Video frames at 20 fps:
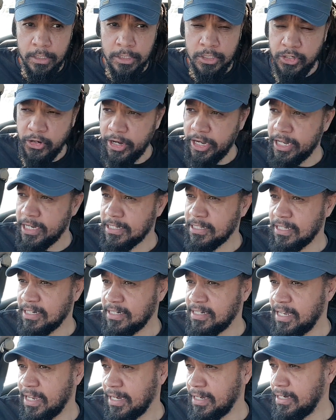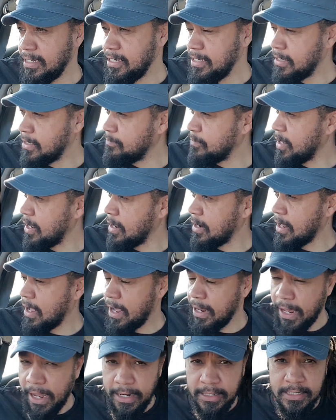showing us the technique, man.
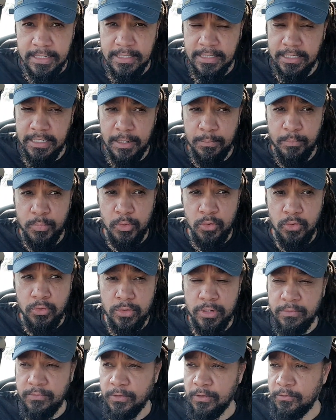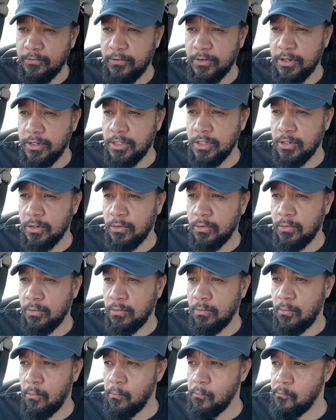I, I just seen a beautiful
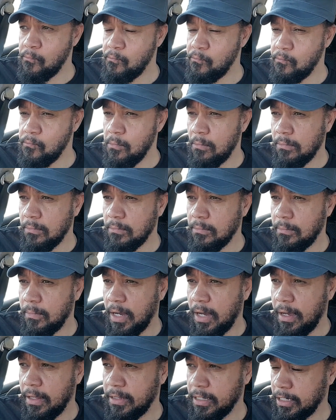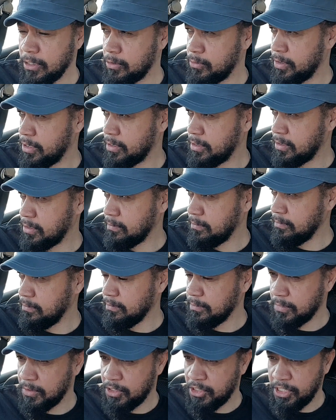video. I think it was
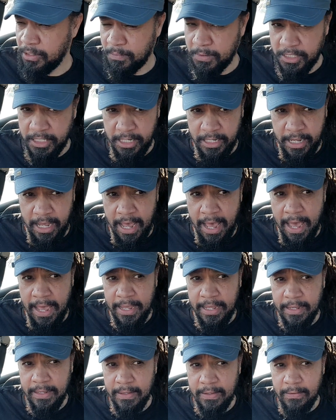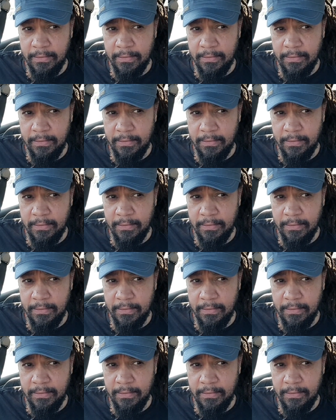Chip Guy